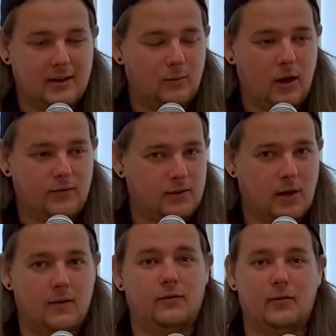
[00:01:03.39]
waffled
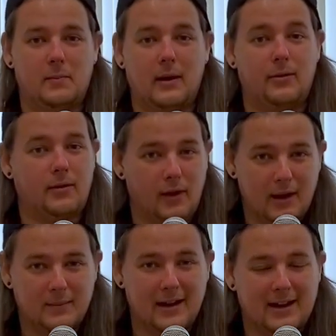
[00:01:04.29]
on for about
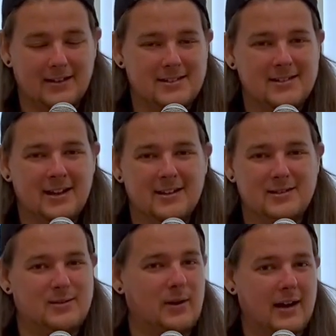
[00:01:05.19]
30 minutes
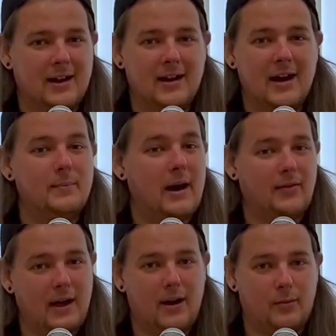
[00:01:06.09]
straight
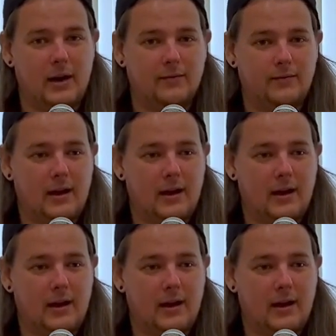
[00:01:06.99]
about that riff.